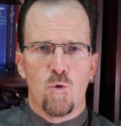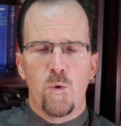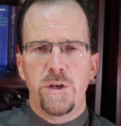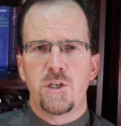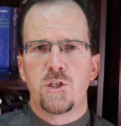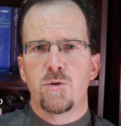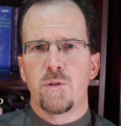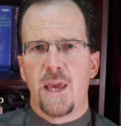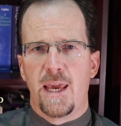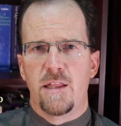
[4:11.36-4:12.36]
went to
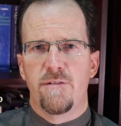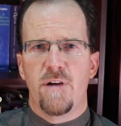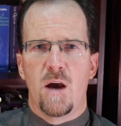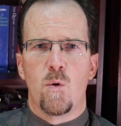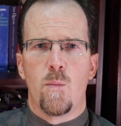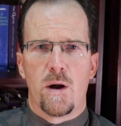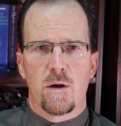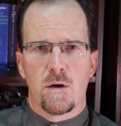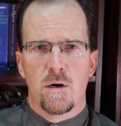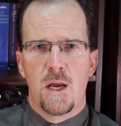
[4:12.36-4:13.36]
the Caliph Abu
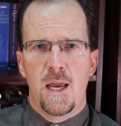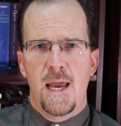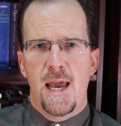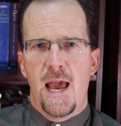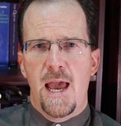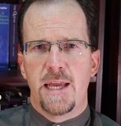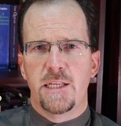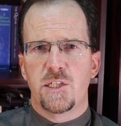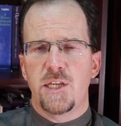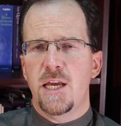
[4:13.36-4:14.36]
Bakr
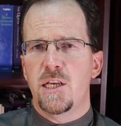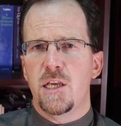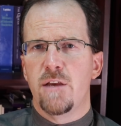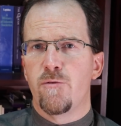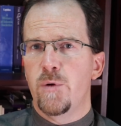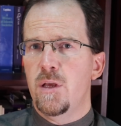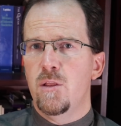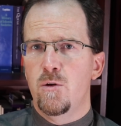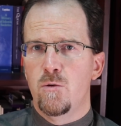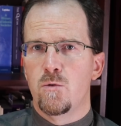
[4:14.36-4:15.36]
and said, if we
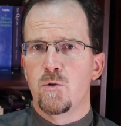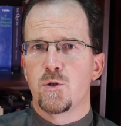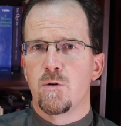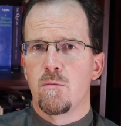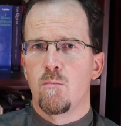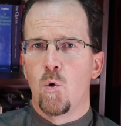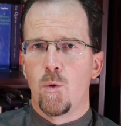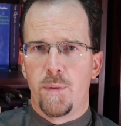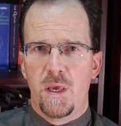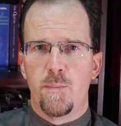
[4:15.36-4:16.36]
lose
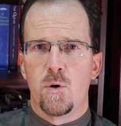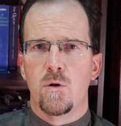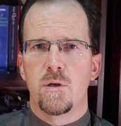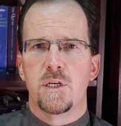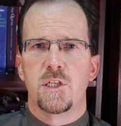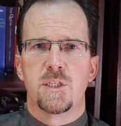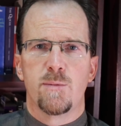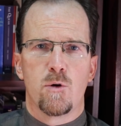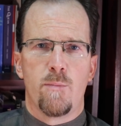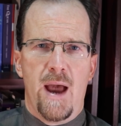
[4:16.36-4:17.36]
more people in
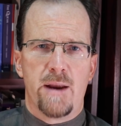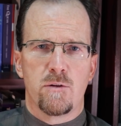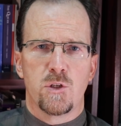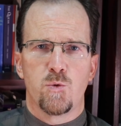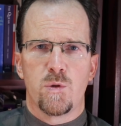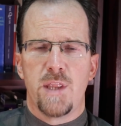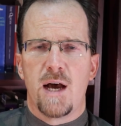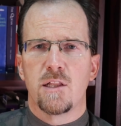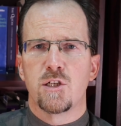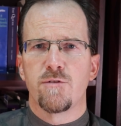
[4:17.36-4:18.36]
similar battles with
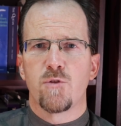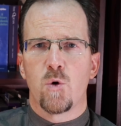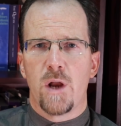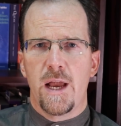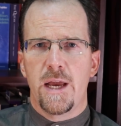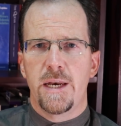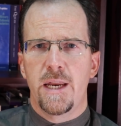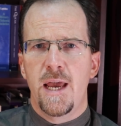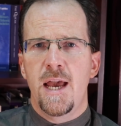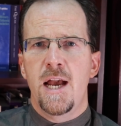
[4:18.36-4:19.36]
knowledge of
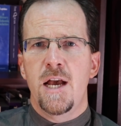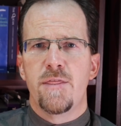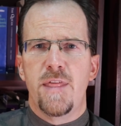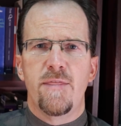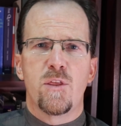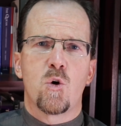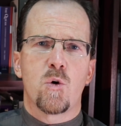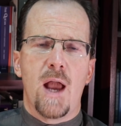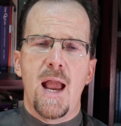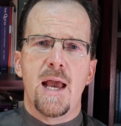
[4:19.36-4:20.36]
Quran, then the
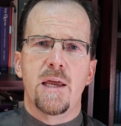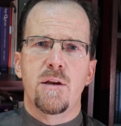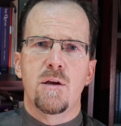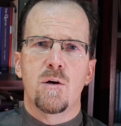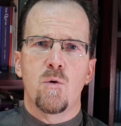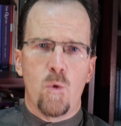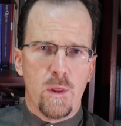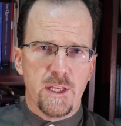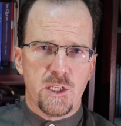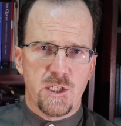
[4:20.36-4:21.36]
Quran
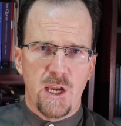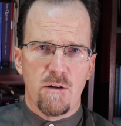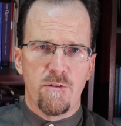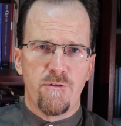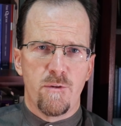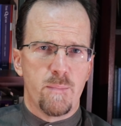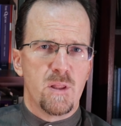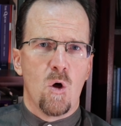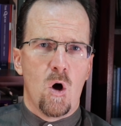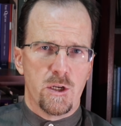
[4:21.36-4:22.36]
will itself
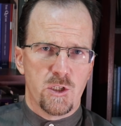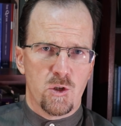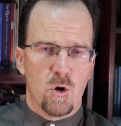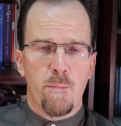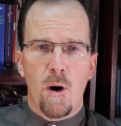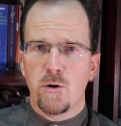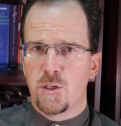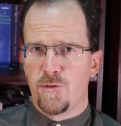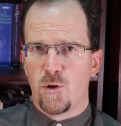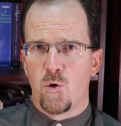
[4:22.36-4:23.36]
be lost, or
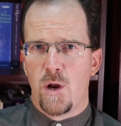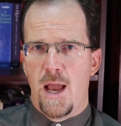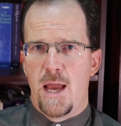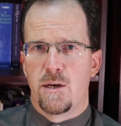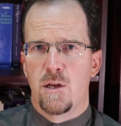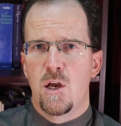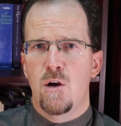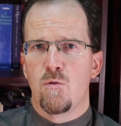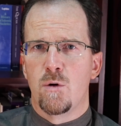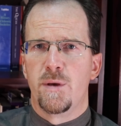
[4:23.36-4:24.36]
parts of the Quran
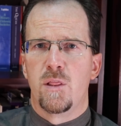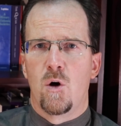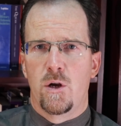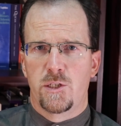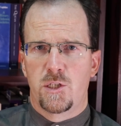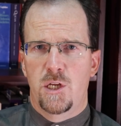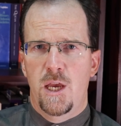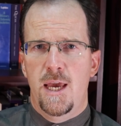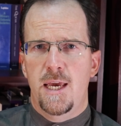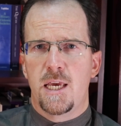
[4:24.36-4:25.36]
will be lost.
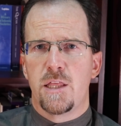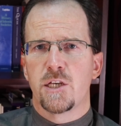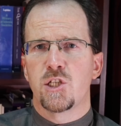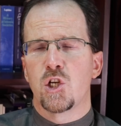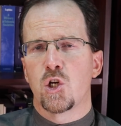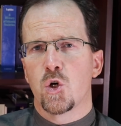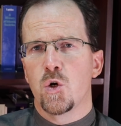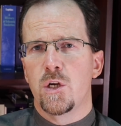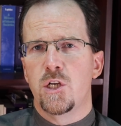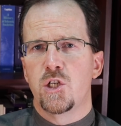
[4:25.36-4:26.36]
He thus
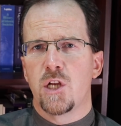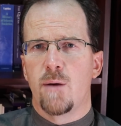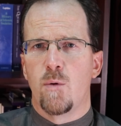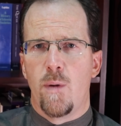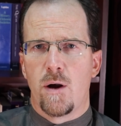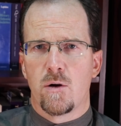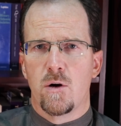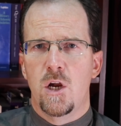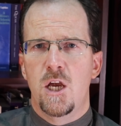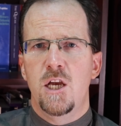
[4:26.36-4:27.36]
encouraged Abu
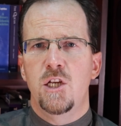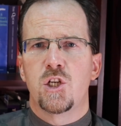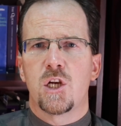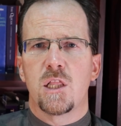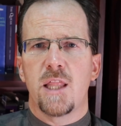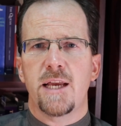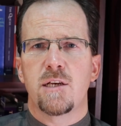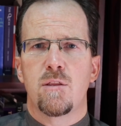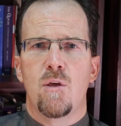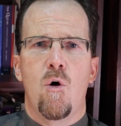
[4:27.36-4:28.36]
Bakr to
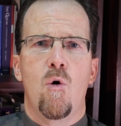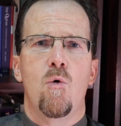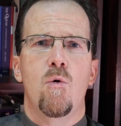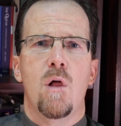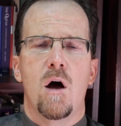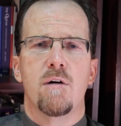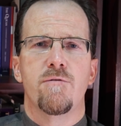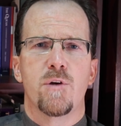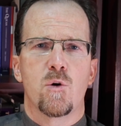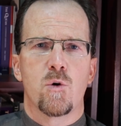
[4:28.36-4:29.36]
collect the whole
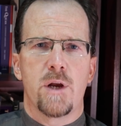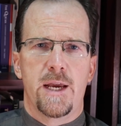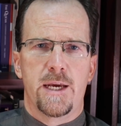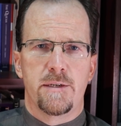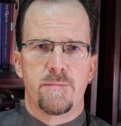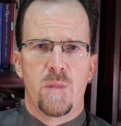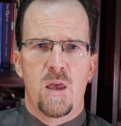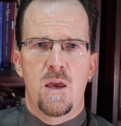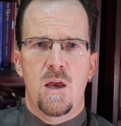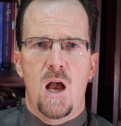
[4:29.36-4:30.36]
of the Quran.
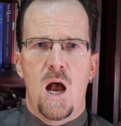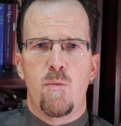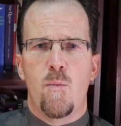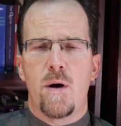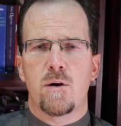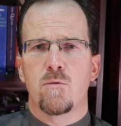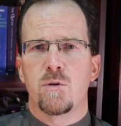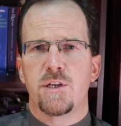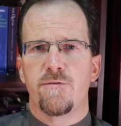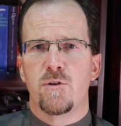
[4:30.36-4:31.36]
Abu Bakr
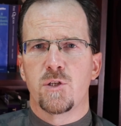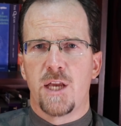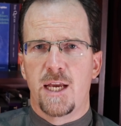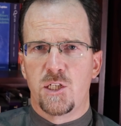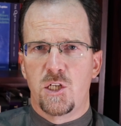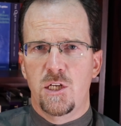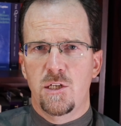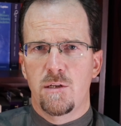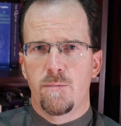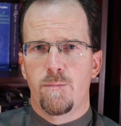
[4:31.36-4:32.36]
was at first
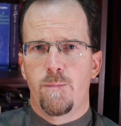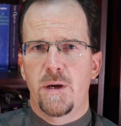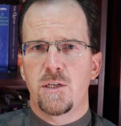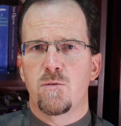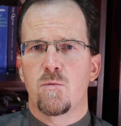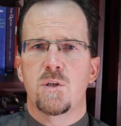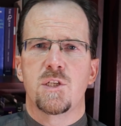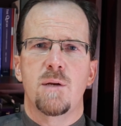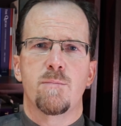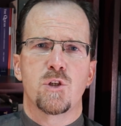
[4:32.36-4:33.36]
hesitant, but
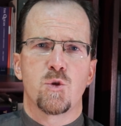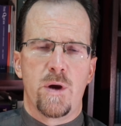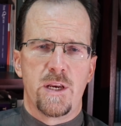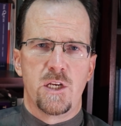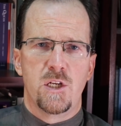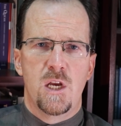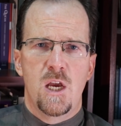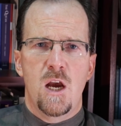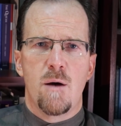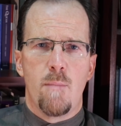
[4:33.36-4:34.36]
was then persuaded
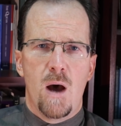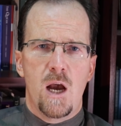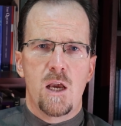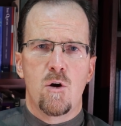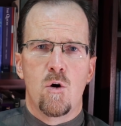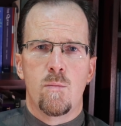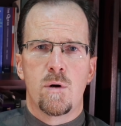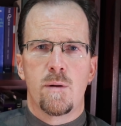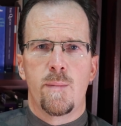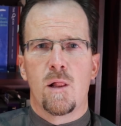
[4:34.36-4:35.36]
by
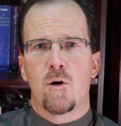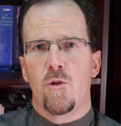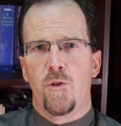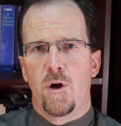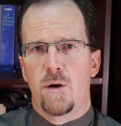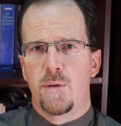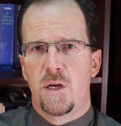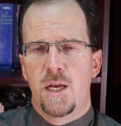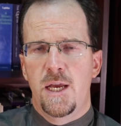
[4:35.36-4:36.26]
Umar ibn al-Khattab.